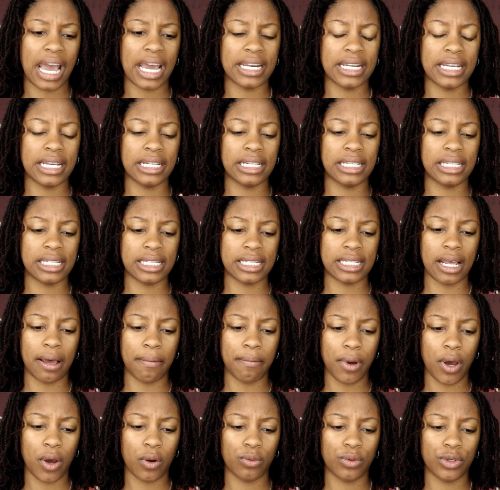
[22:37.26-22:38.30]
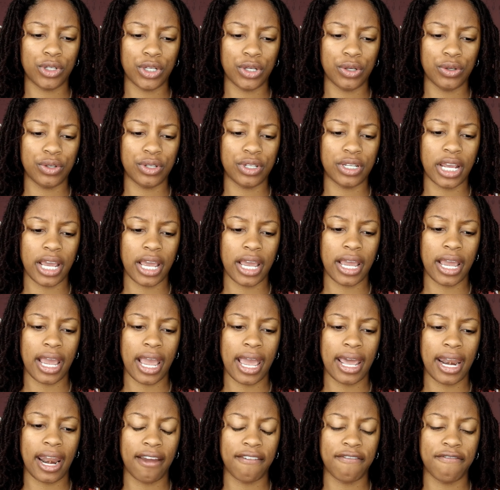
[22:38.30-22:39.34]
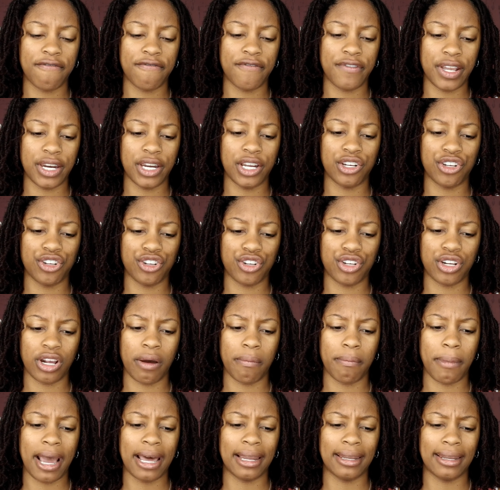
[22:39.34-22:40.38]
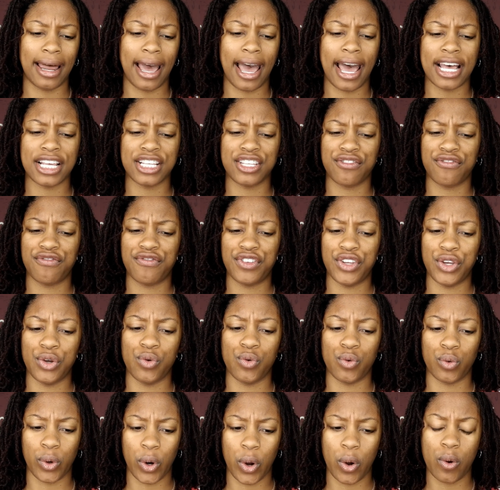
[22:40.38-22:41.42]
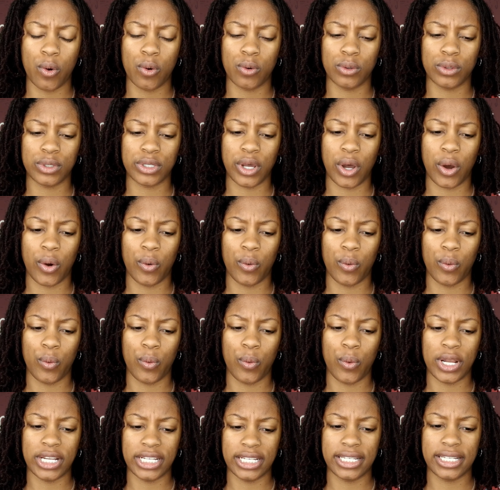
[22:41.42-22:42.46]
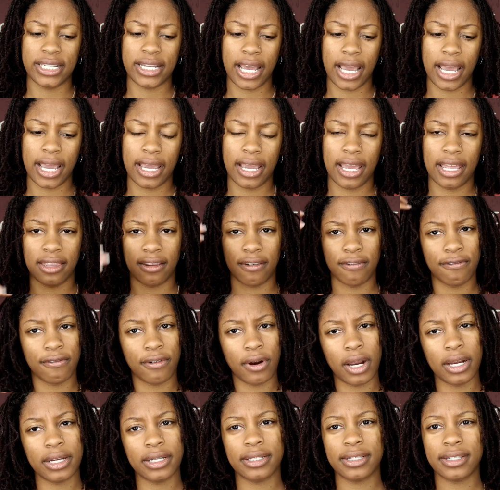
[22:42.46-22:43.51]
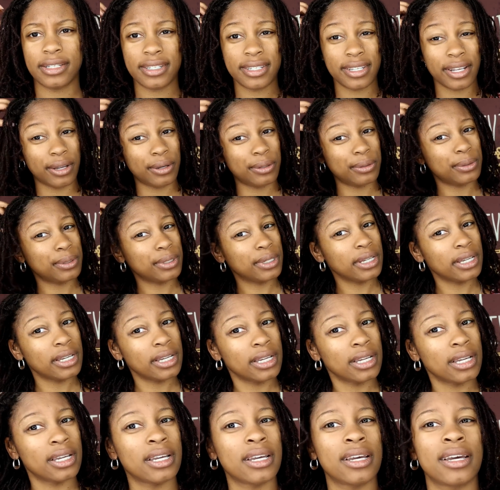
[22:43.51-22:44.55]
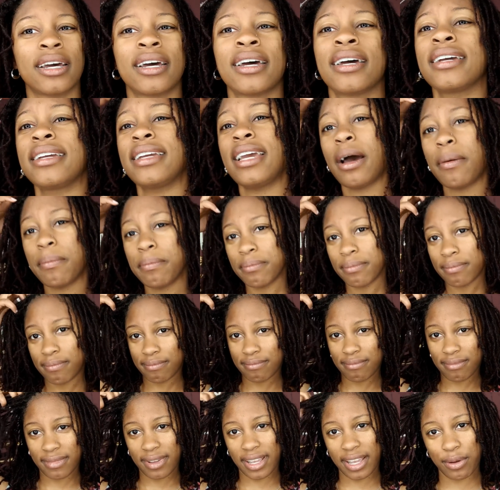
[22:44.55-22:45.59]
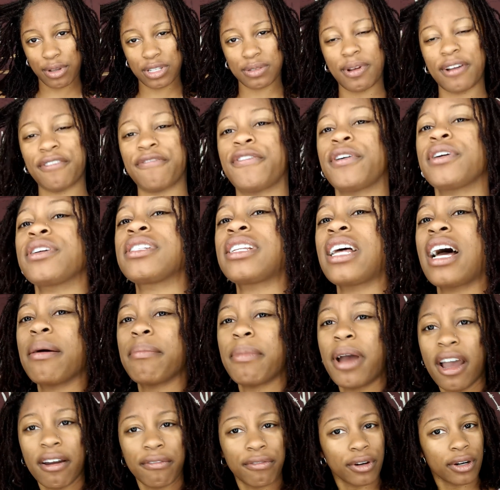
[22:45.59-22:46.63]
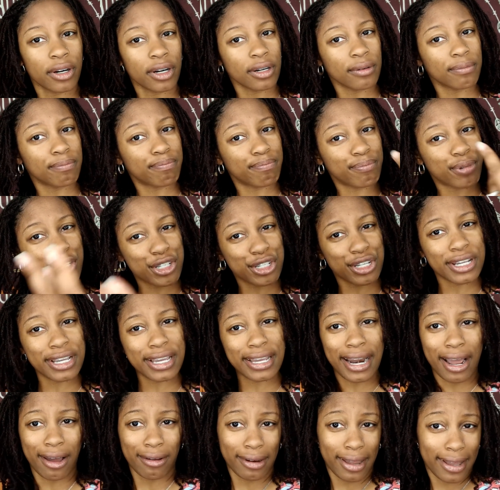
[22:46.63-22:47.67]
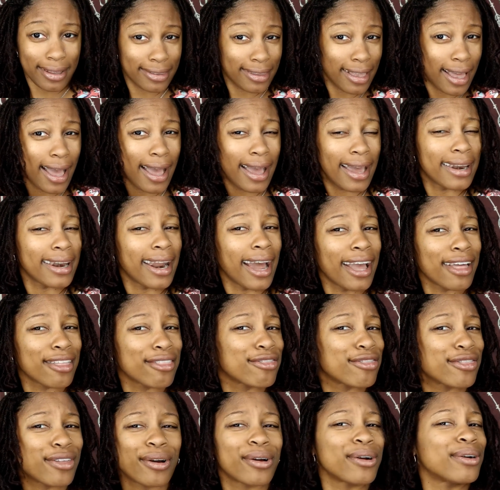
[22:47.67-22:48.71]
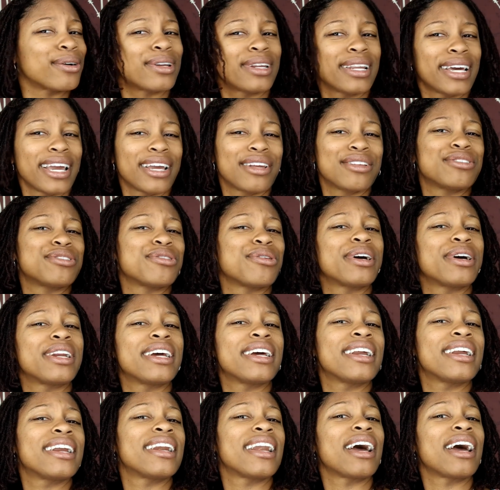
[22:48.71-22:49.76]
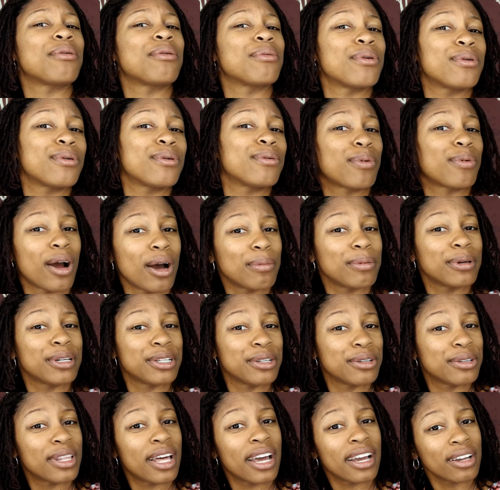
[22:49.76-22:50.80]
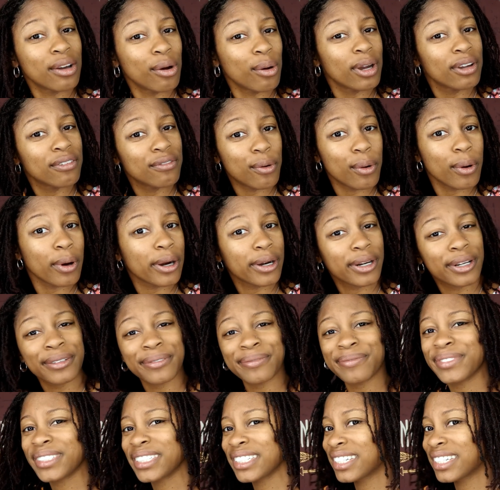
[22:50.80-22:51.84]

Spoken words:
I did some on Tuesday, and I finished up my last few rows on Wednesday in the front. So, yep, it was my first time ever pushing it out like that, and I thoroughly enjoyed it, and I will probably do that going forward.